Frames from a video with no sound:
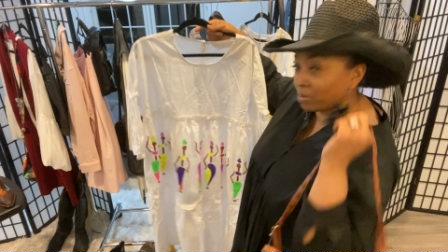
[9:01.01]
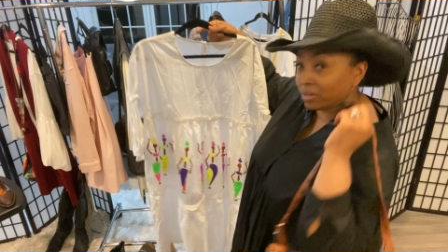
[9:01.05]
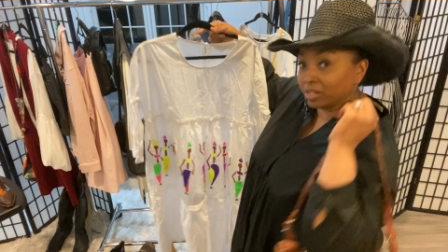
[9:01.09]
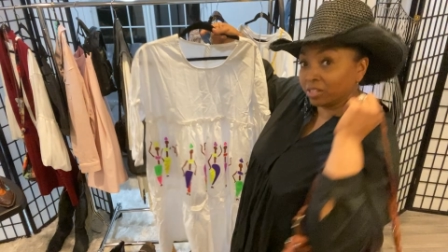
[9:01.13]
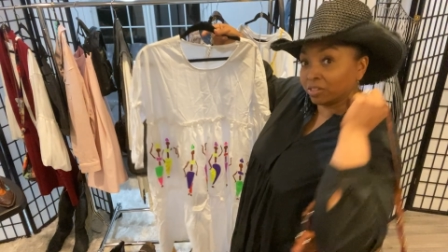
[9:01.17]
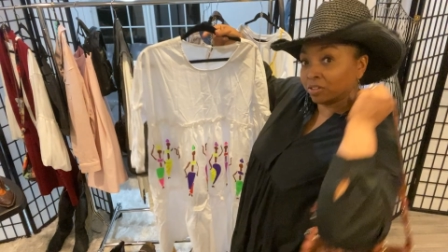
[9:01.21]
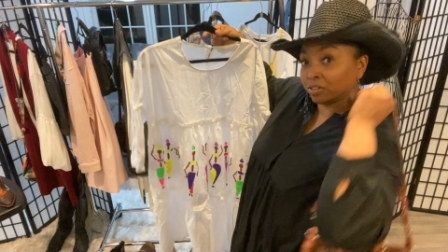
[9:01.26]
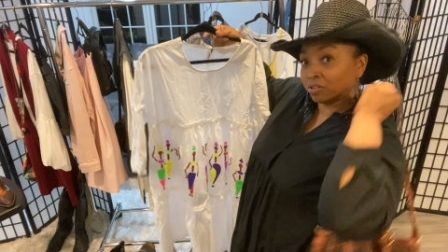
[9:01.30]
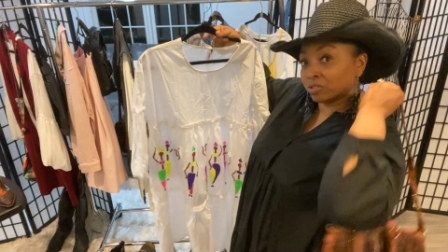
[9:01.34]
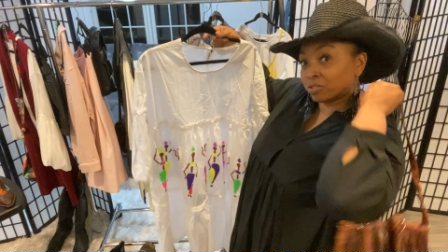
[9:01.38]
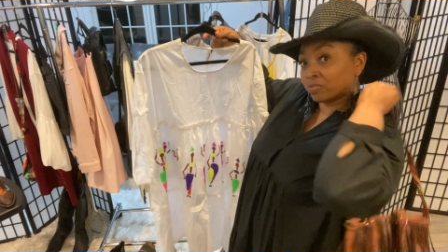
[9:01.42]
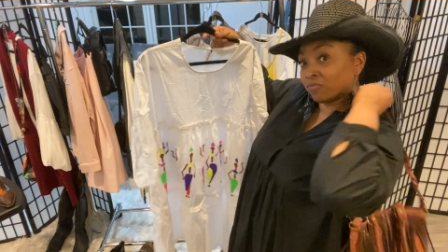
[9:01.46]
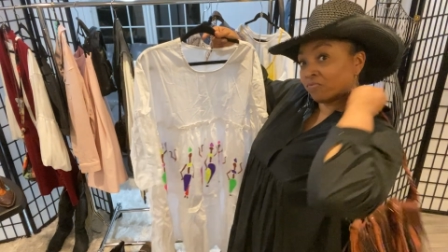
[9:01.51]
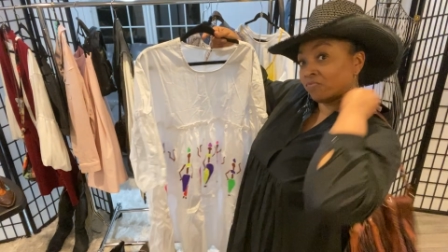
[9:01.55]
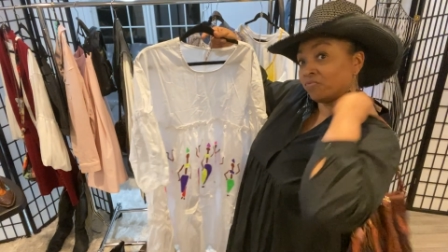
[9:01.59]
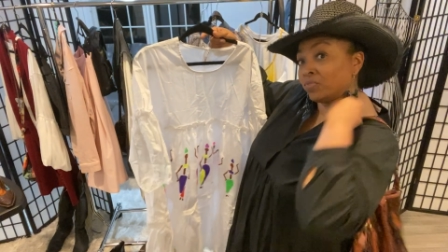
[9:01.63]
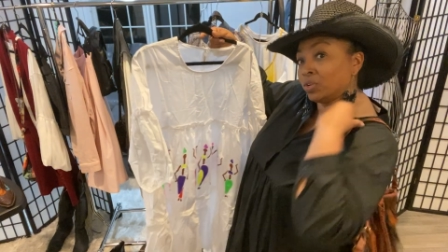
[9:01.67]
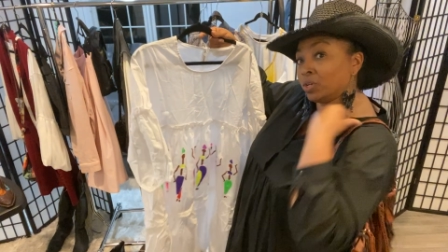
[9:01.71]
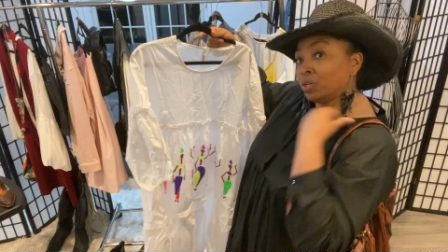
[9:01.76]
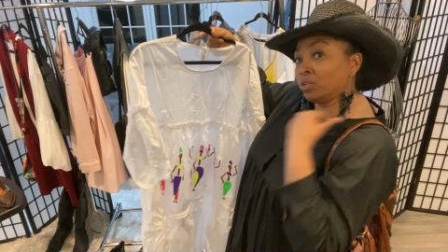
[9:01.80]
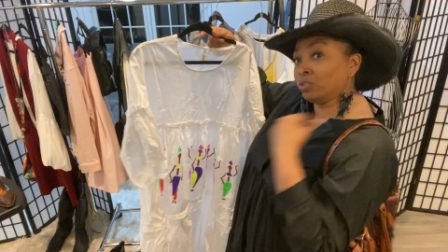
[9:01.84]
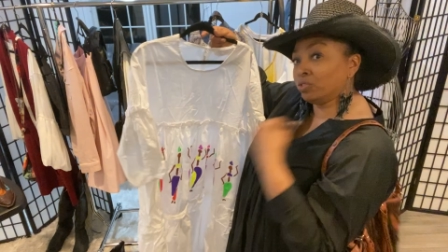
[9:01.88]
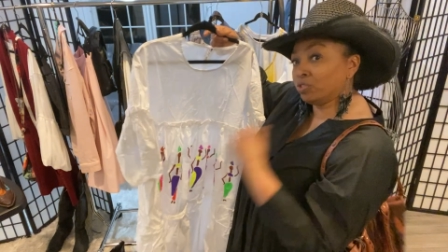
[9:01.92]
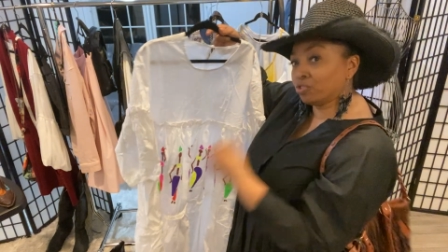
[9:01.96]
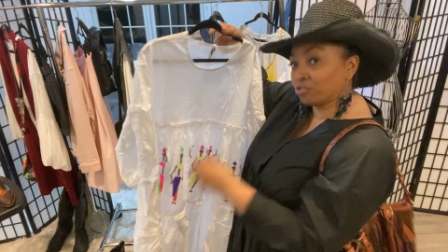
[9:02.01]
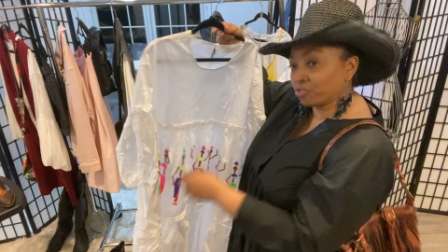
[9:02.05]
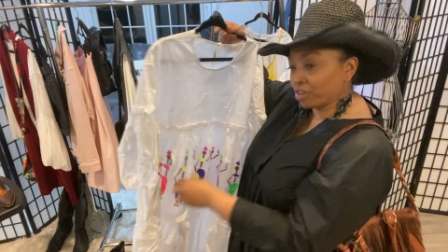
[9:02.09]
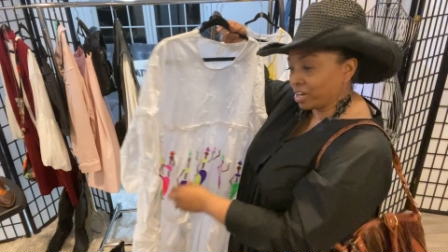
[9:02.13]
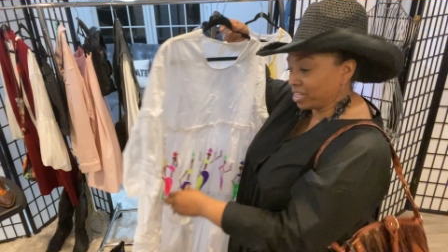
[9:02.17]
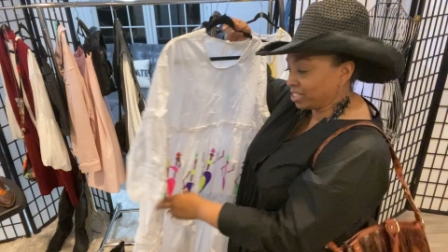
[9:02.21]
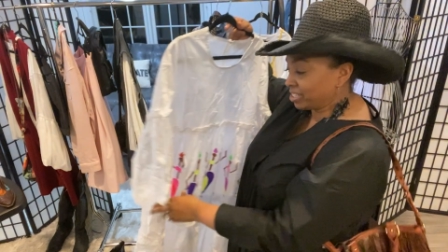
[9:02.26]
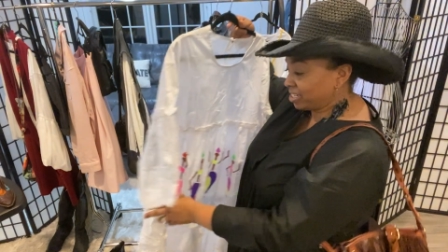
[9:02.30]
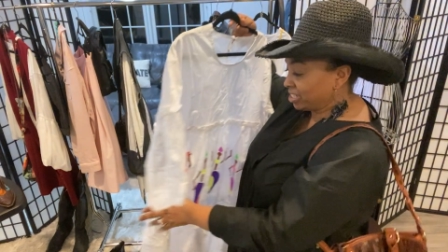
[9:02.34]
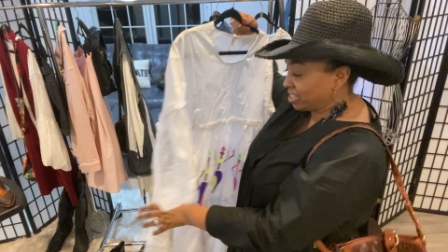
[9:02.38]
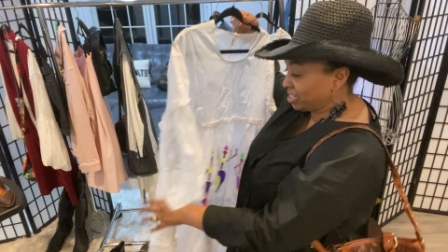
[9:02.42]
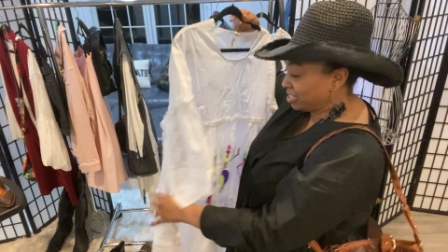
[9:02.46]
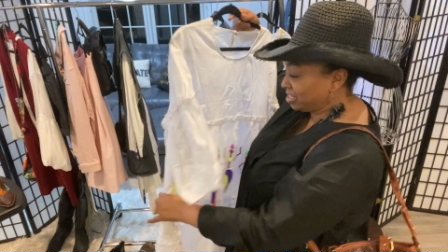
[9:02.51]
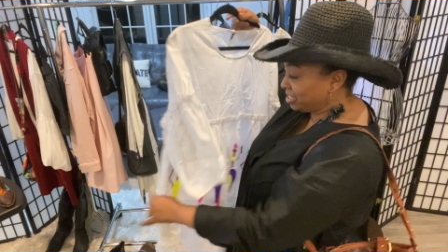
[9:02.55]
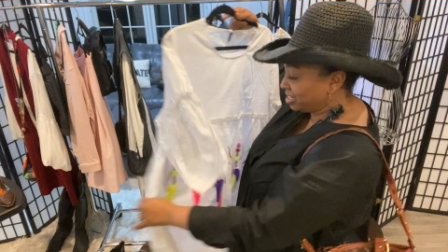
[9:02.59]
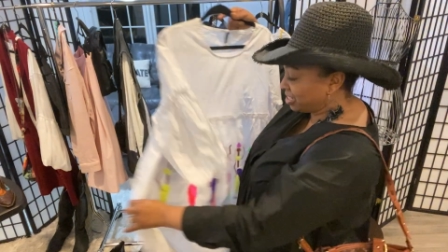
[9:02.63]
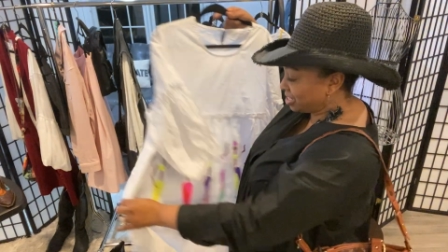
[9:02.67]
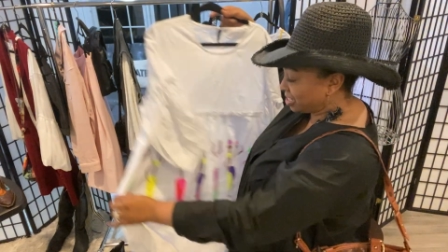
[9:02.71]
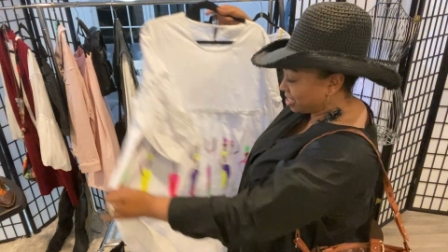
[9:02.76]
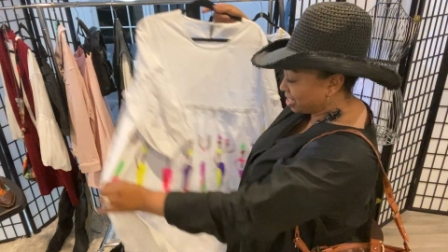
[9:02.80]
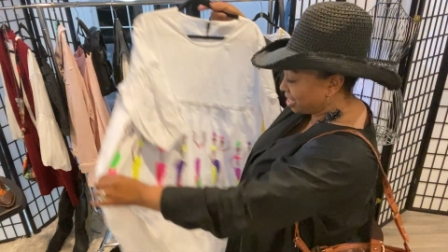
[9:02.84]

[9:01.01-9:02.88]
one of those full dresses,